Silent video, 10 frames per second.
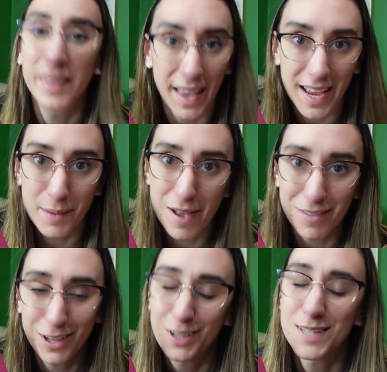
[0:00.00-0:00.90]
I am having
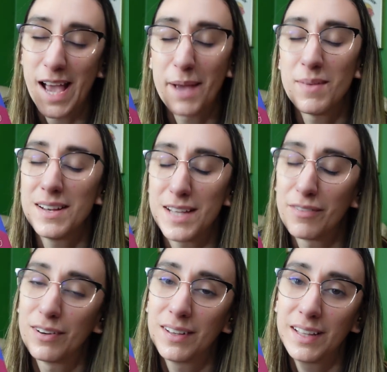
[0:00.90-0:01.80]
a good time and
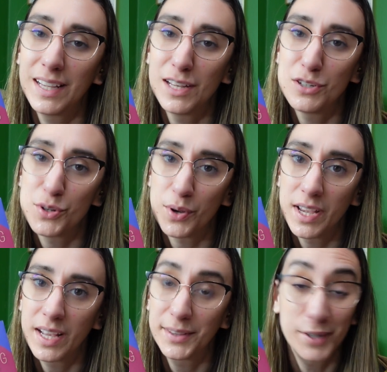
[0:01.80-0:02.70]
definitely
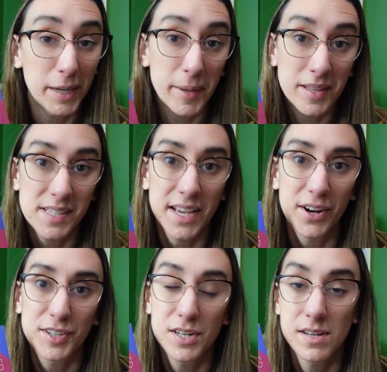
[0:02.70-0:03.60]
enjoying learning about these
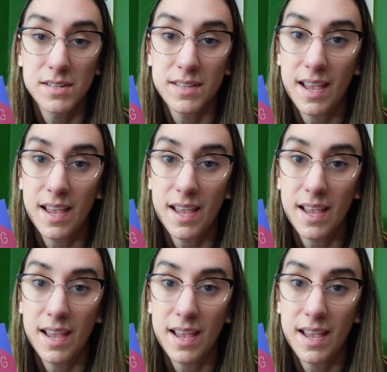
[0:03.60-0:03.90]
characters,